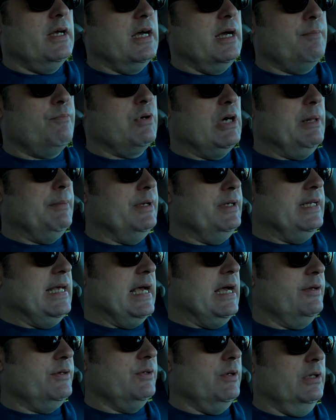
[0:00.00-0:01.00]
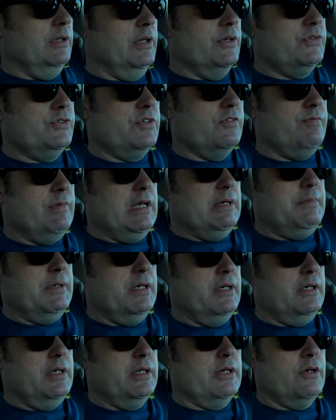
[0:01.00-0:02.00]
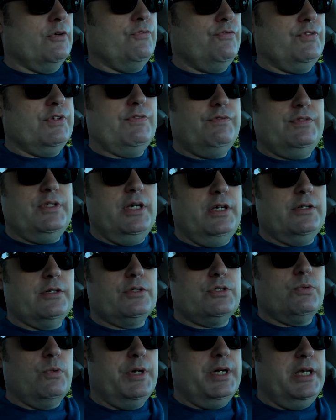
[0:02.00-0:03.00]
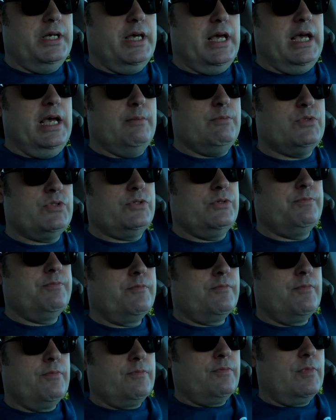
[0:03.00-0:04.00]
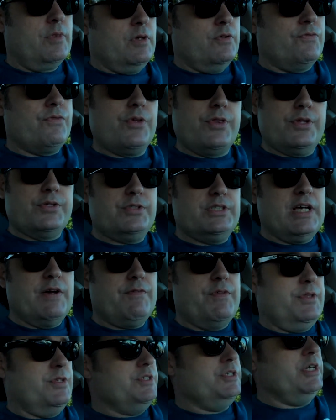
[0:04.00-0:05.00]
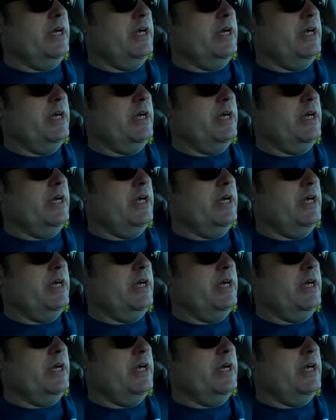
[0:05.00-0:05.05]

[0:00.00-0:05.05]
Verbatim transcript: I'm probably down to a list of maybe, you know, fifteen to twenty games for the seventh